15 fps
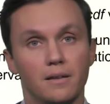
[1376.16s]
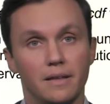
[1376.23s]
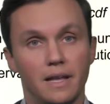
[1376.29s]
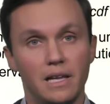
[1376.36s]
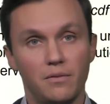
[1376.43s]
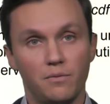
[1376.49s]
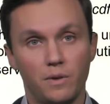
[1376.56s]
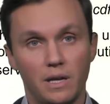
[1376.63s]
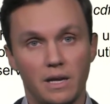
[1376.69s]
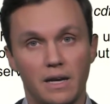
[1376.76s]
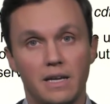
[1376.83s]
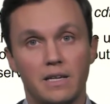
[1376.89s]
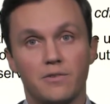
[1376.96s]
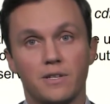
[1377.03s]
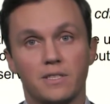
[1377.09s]
Then if we are
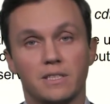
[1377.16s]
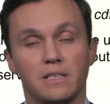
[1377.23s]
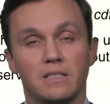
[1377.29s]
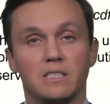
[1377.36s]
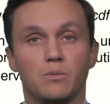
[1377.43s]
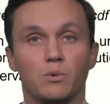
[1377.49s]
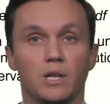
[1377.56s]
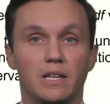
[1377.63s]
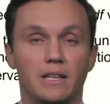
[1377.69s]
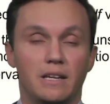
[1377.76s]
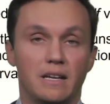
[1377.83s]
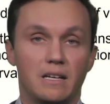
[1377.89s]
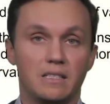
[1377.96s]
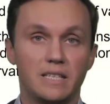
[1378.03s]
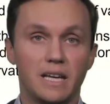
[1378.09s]
interested in
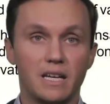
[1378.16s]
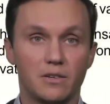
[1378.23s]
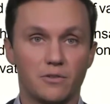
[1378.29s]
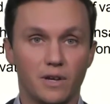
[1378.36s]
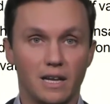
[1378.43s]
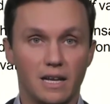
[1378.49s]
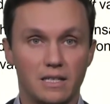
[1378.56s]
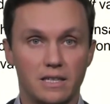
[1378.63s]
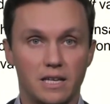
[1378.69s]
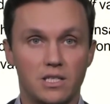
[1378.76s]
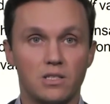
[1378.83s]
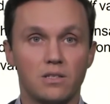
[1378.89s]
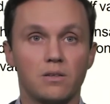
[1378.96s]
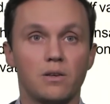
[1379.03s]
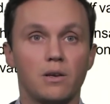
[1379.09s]
simulating a second
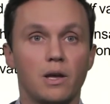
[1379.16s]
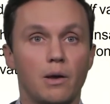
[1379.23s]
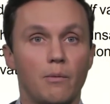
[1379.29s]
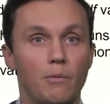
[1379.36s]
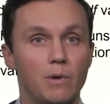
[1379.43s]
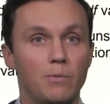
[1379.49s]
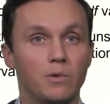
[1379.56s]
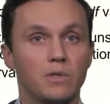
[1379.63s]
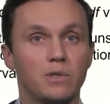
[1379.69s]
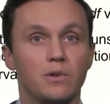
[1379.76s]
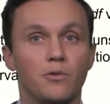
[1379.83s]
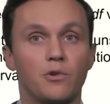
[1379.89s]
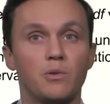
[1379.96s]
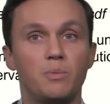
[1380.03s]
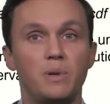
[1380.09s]
realization, we would
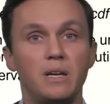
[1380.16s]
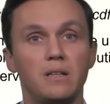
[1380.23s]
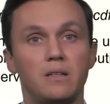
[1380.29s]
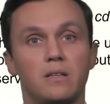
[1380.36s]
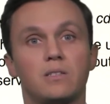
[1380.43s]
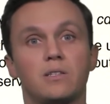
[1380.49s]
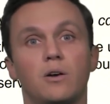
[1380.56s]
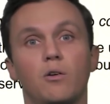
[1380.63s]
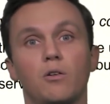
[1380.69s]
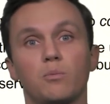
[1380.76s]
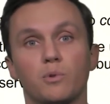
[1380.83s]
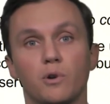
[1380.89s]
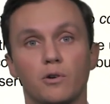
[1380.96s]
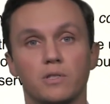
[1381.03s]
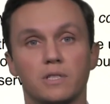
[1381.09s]
repeat this whole
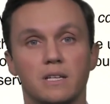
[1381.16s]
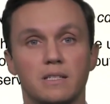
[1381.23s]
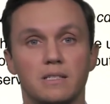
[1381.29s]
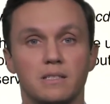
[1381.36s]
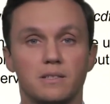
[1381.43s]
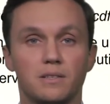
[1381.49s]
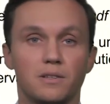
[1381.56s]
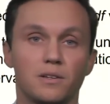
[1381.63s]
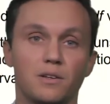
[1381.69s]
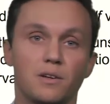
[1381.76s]
process